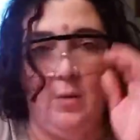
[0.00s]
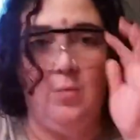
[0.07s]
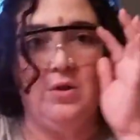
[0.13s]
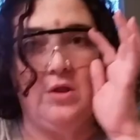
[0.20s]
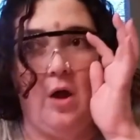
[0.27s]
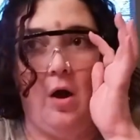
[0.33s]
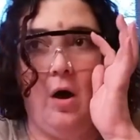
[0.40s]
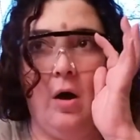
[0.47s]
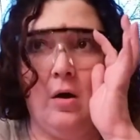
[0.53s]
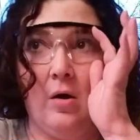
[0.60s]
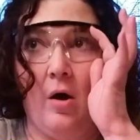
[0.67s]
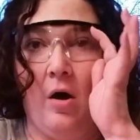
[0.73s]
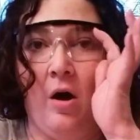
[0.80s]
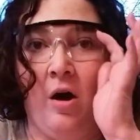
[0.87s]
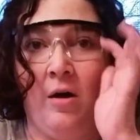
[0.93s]
that with the
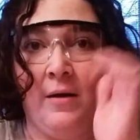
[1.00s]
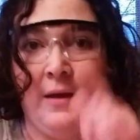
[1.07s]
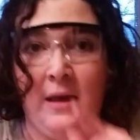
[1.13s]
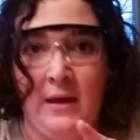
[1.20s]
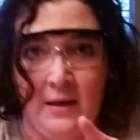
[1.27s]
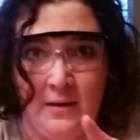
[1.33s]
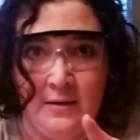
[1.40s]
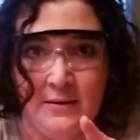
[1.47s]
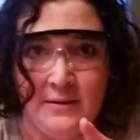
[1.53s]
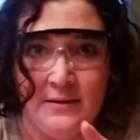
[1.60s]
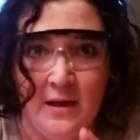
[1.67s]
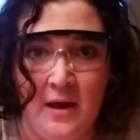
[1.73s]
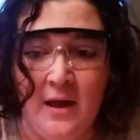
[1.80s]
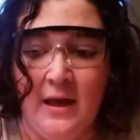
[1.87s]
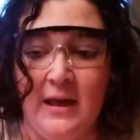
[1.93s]
alcohol inks,
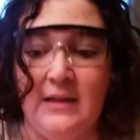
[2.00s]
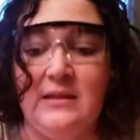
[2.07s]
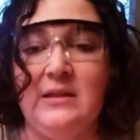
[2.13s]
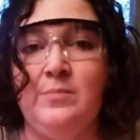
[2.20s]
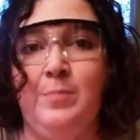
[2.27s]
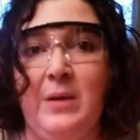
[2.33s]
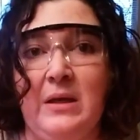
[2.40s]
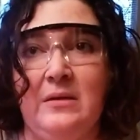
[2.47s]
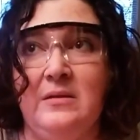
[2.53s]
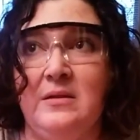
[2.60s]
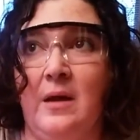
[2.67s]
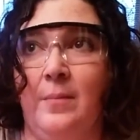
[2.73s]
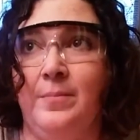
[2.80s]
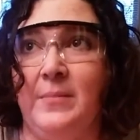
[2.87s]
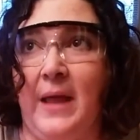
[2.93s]
it speeds
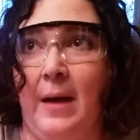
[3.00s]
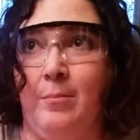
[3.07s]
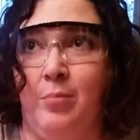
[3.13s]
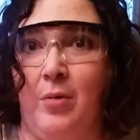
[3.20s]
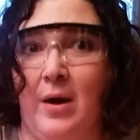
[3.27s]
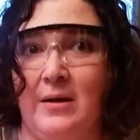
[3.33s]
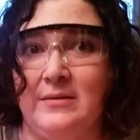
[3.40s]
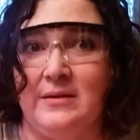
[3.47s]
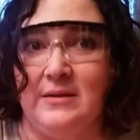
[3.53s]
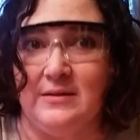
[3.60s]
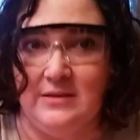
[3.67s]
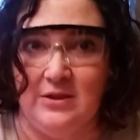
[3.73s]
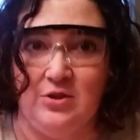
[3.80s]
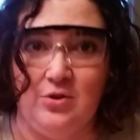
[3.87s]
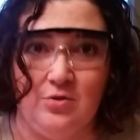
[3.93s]
up that process.
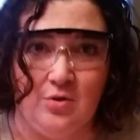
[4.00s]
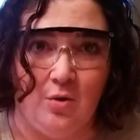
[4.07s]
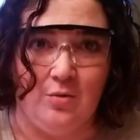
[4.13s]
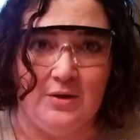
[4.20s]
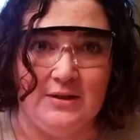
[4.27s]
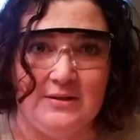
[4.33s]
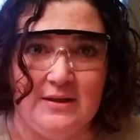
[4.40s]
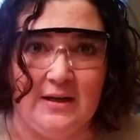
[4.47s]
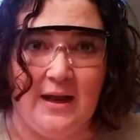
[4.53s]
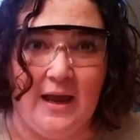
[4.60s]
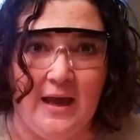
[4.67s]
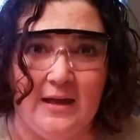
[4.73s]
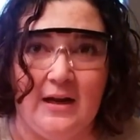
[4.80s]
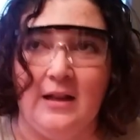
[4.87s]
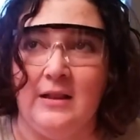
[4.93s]
Did you notice that I
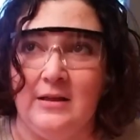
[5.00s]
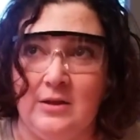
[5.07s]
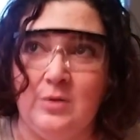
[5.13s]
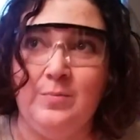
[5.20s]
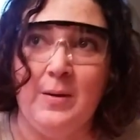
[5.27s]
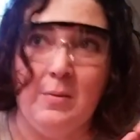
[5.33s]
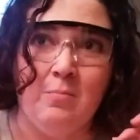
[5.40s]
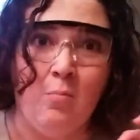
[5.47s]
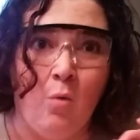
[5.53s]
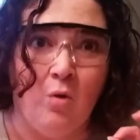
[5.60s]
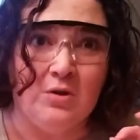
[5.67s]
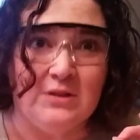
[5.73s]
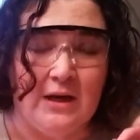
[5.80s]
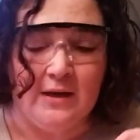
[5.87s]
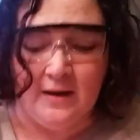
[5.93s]
had a little bit
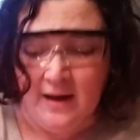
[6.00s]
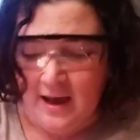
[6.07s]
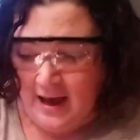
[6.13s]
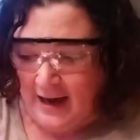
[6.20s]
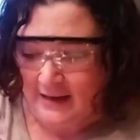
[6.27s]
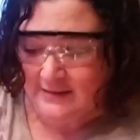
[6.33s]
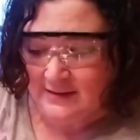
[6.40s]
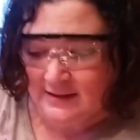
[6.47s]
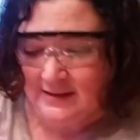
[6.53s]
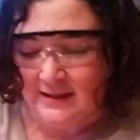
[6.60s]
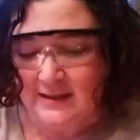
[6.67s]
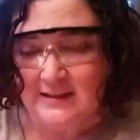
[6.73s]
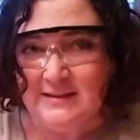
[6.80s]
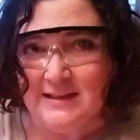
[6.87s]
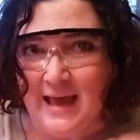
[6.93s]
more time? I did the
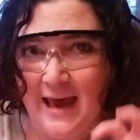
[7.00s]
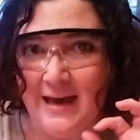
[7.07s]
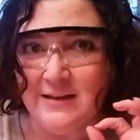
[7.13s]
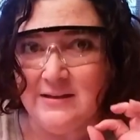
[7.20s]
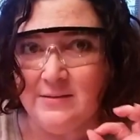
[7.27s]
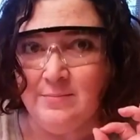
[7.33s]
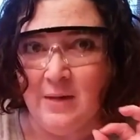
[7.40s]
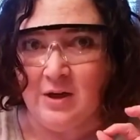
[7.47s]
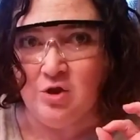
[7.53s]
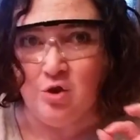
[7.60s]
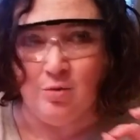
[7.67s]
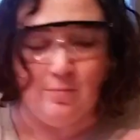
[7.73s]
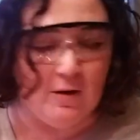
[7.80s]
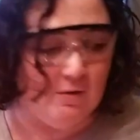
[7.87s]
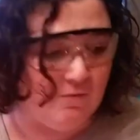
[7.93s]
exact
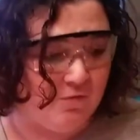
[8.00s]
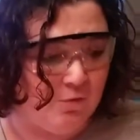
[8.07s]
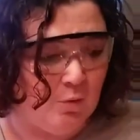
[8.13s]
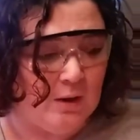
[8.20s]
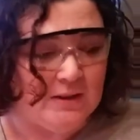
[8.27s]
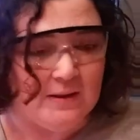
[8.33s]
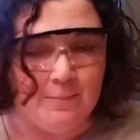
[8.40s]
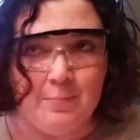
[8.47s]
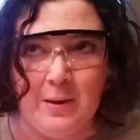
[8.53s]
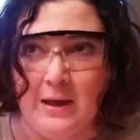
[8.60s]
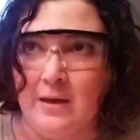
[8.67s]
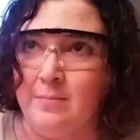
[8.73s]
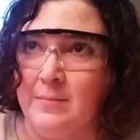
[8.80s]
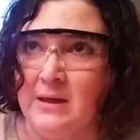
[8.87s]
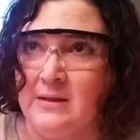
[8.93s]
measurement with the
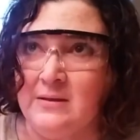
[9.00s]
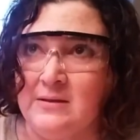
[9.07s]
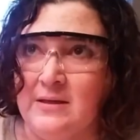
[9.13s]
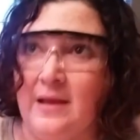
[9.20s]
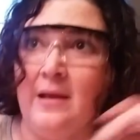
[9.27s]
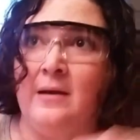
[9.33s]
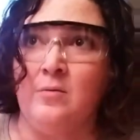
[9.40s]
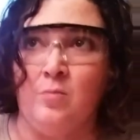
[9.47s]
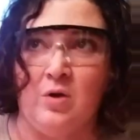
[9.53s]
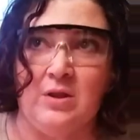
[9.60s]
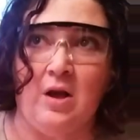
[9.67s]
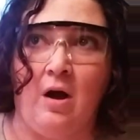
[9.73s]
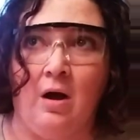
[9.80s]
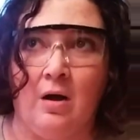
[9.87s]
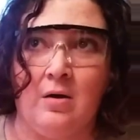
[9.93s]
pigments and with
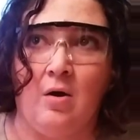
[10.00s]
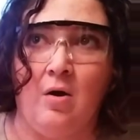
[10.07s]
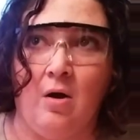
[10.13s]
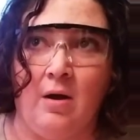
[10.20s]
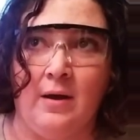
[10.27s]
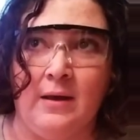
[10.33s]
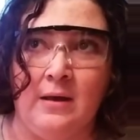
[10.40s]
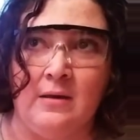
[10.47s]
the alcohol